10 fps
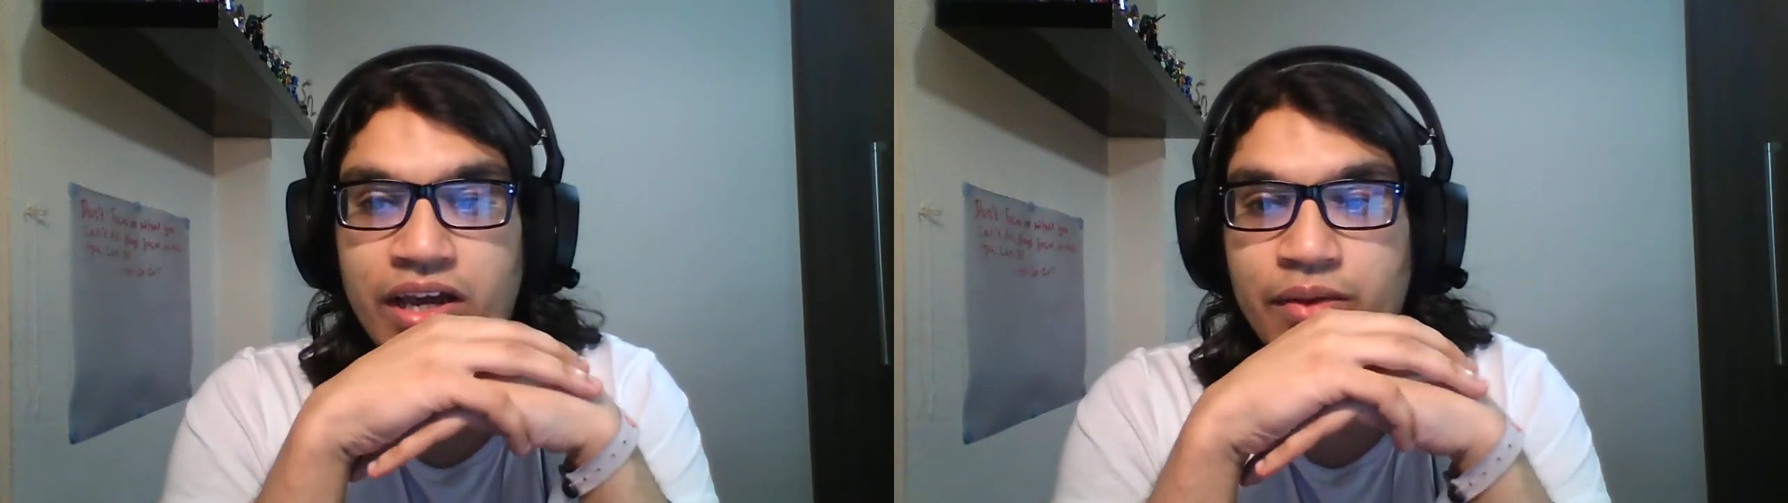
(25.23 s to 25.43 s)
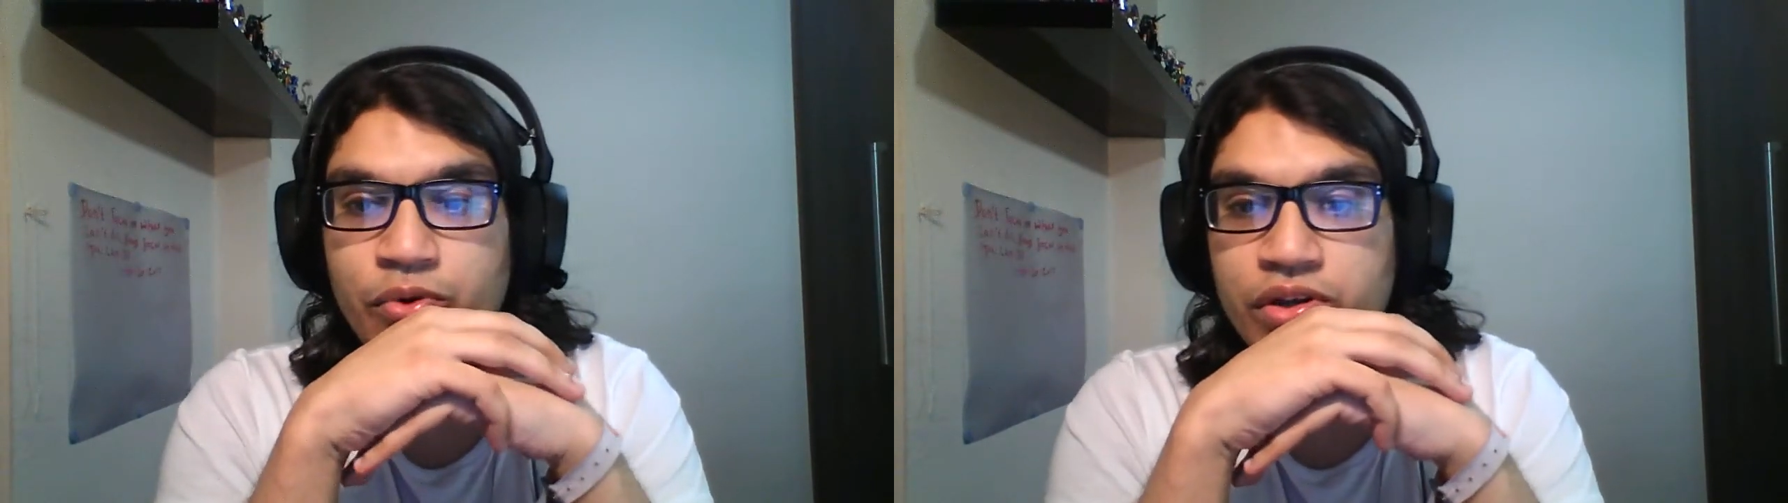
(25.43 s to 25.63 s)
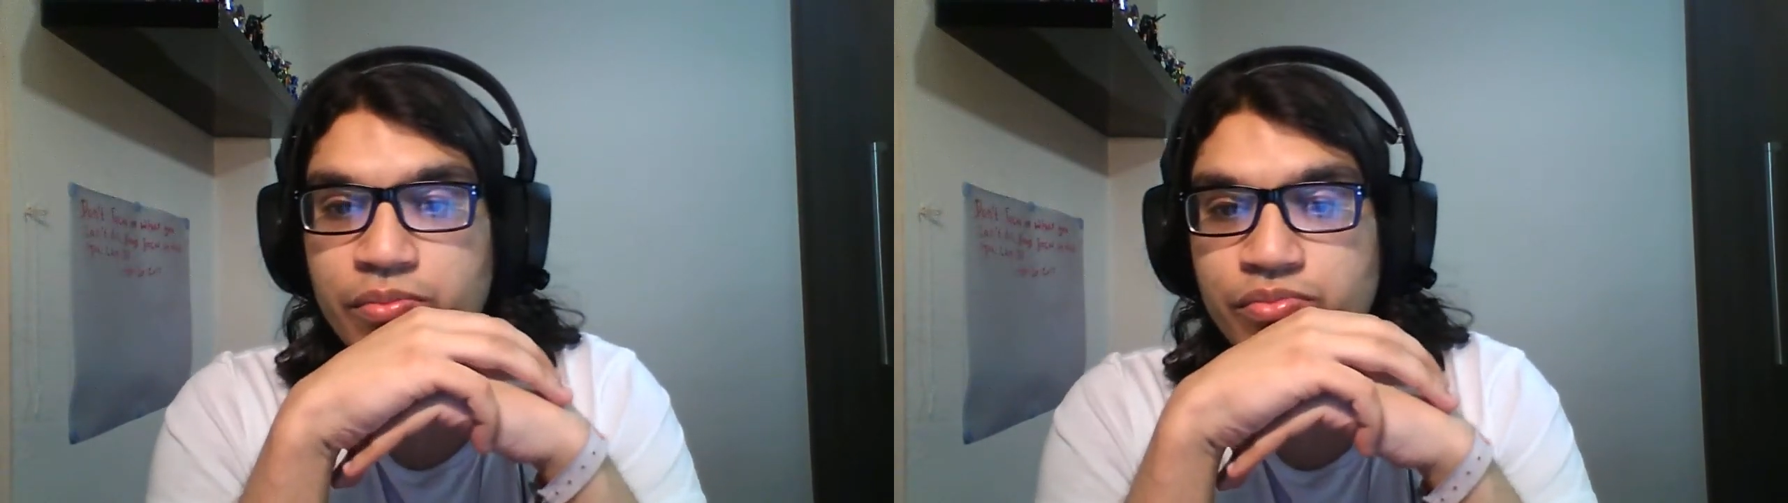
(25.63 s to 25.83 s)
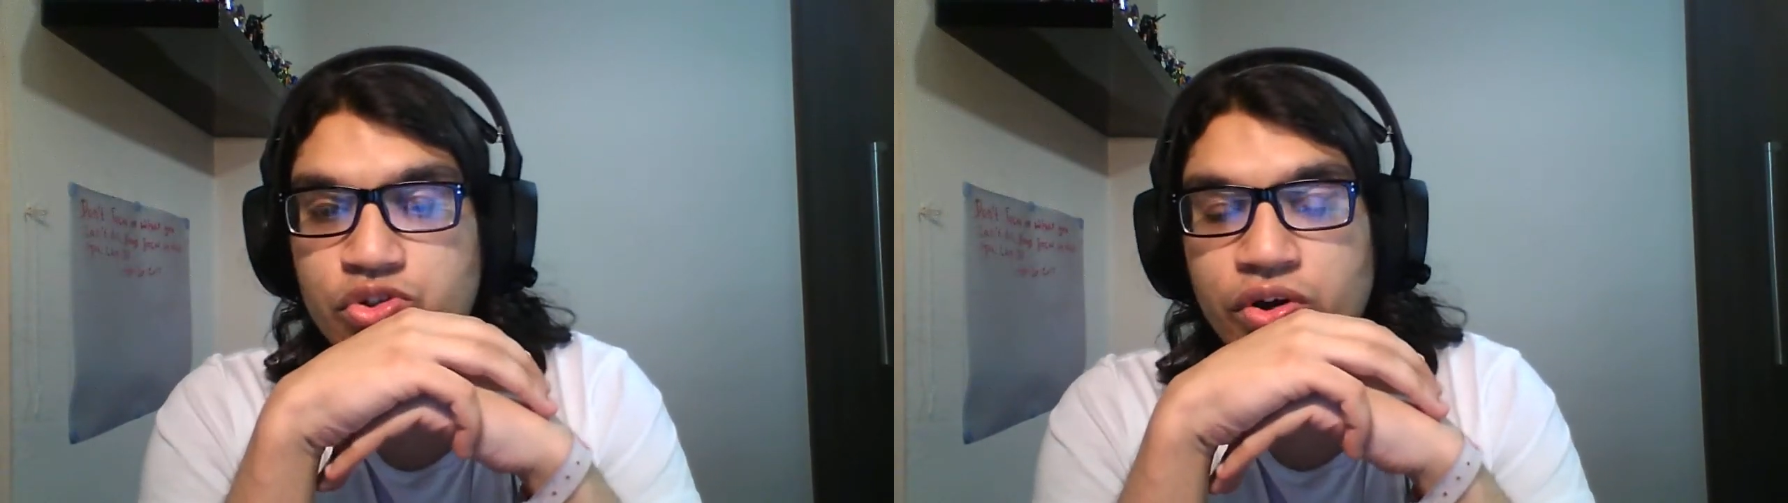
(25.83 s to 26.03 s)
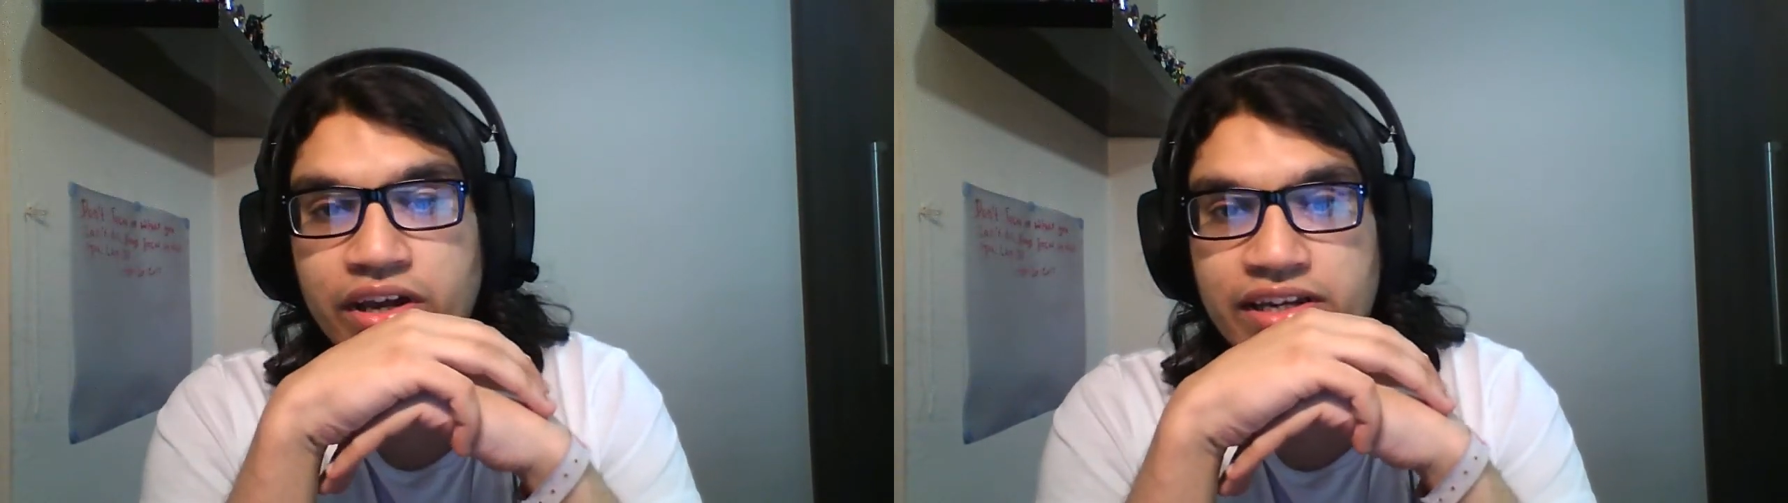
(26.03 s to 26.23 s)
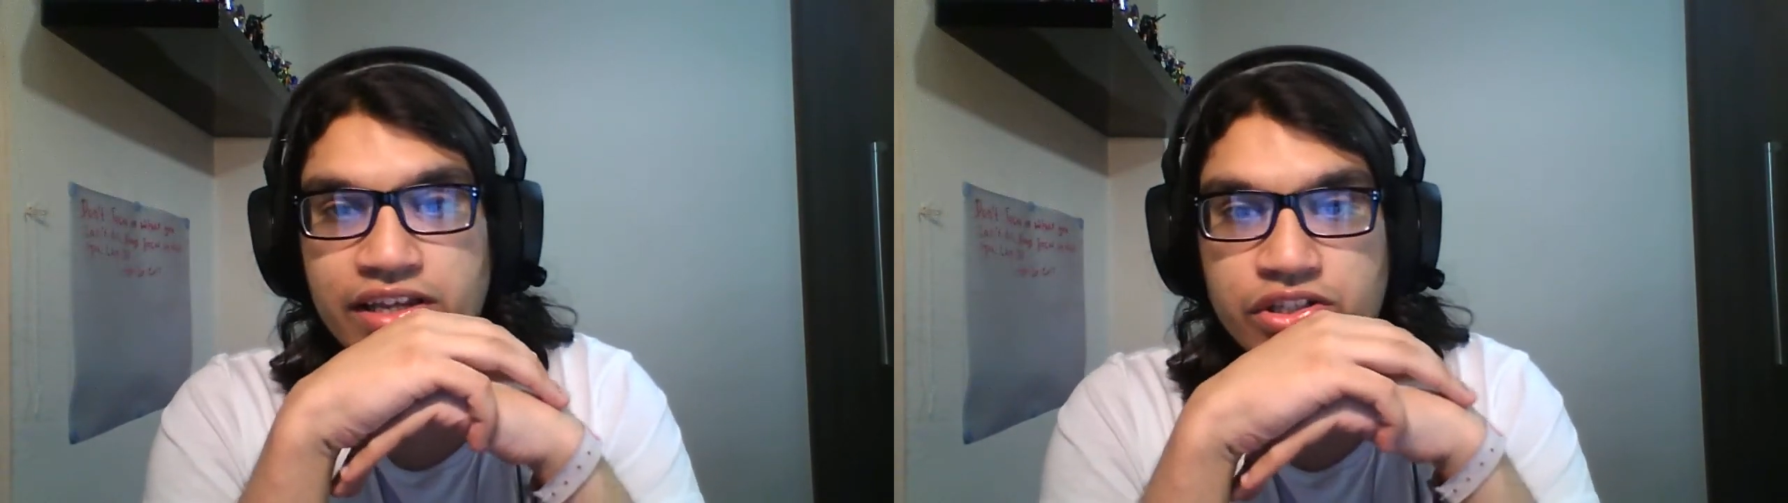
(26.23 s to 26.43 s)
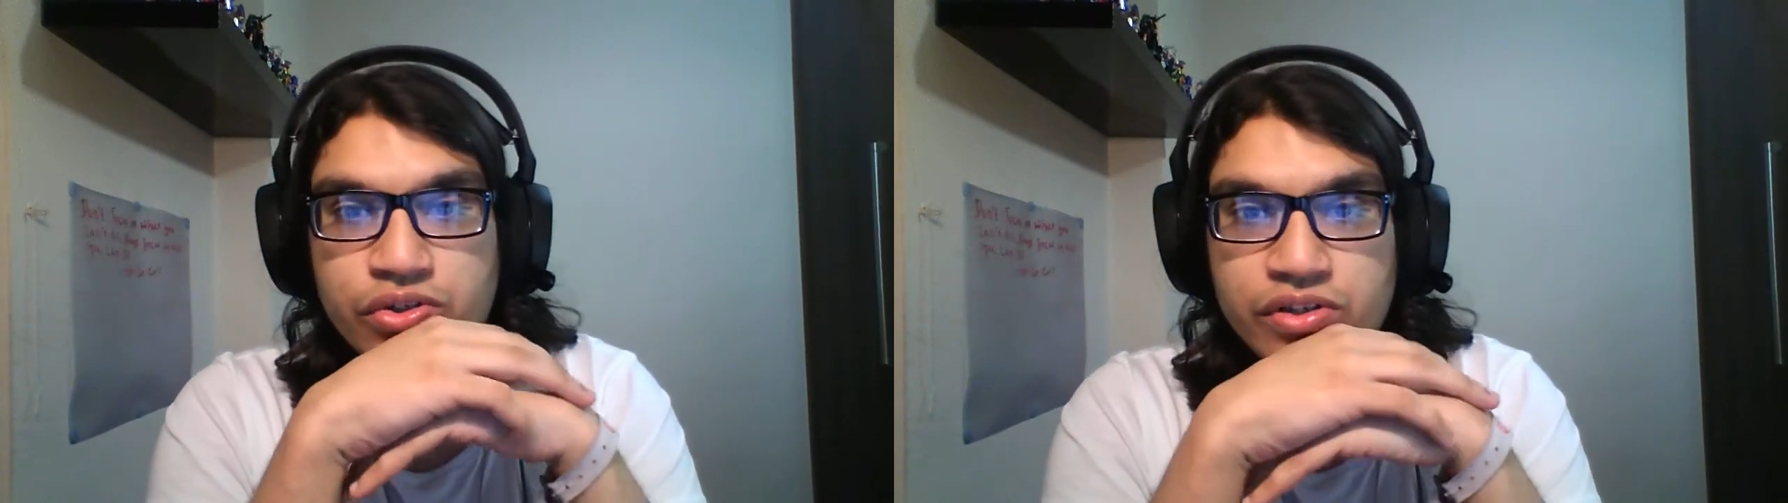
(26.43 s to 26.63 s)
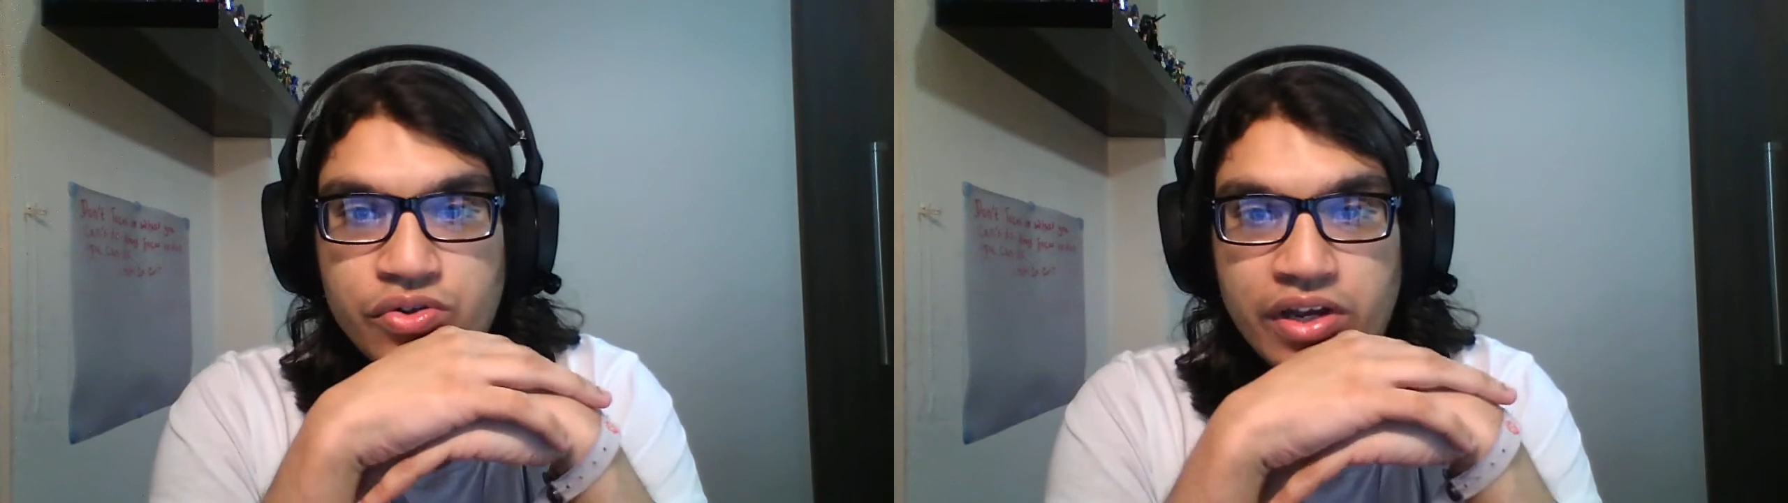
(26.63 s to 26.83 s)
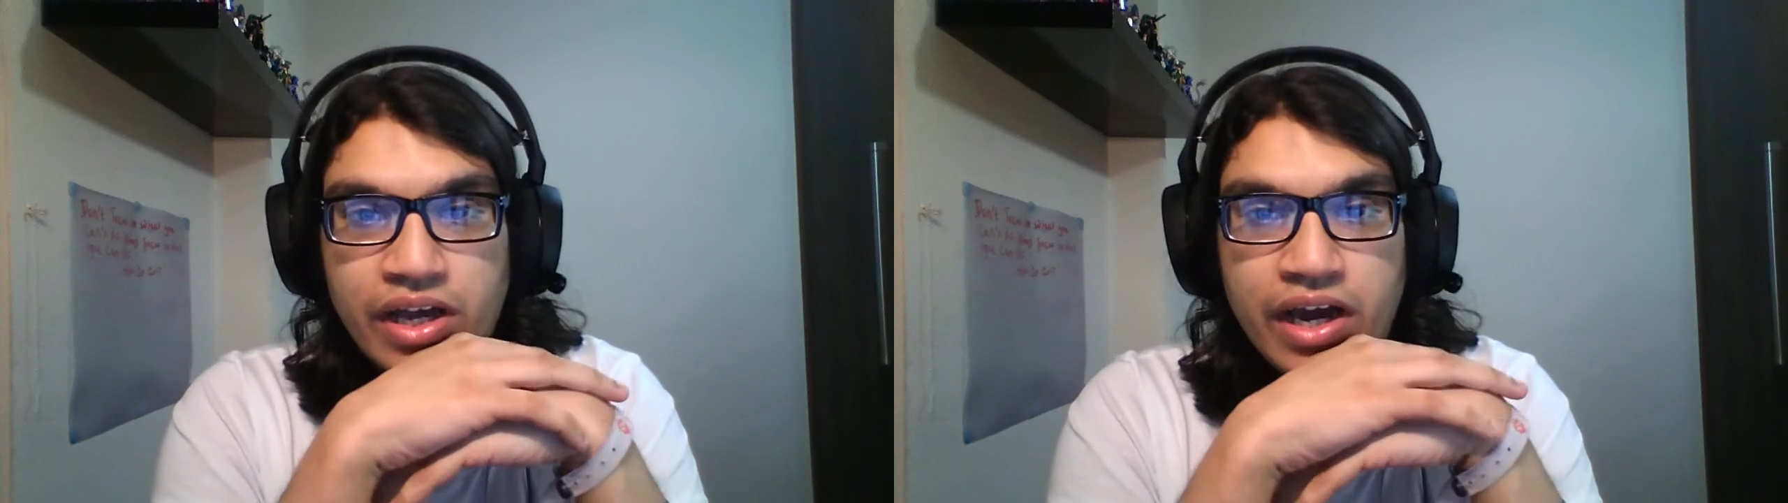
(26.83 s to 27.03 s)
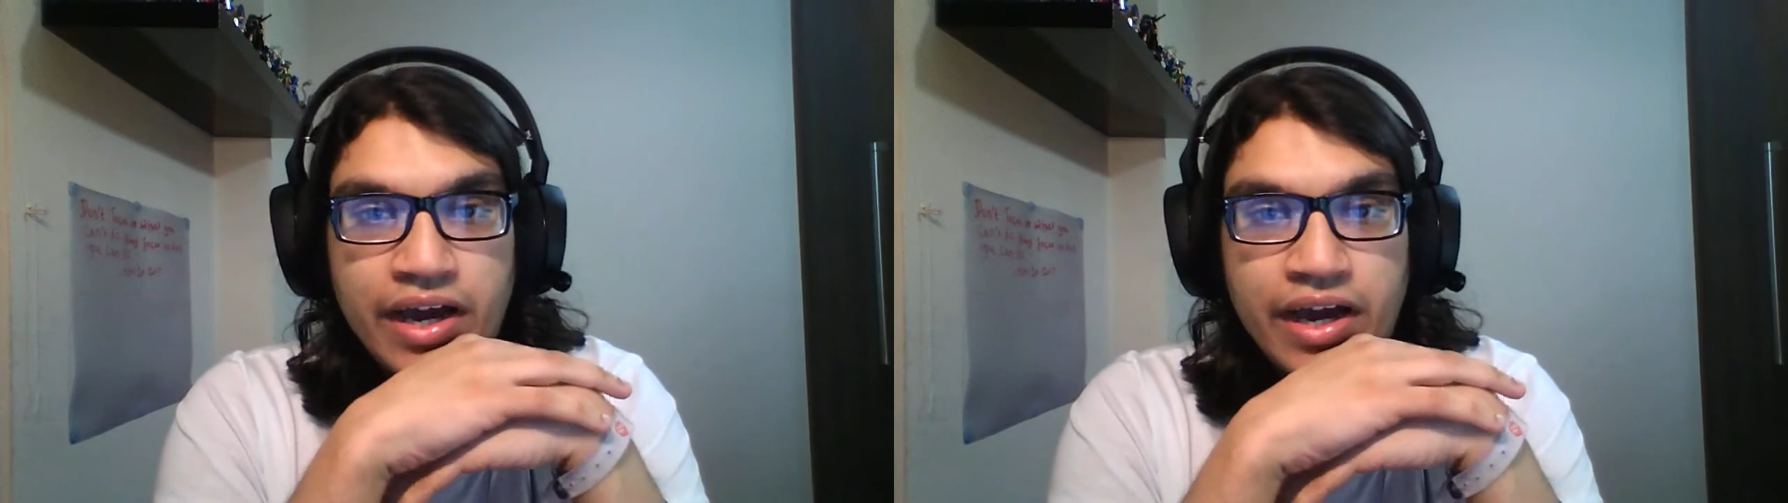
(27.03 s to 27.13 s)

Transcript: and I'm only drawing attention to it so that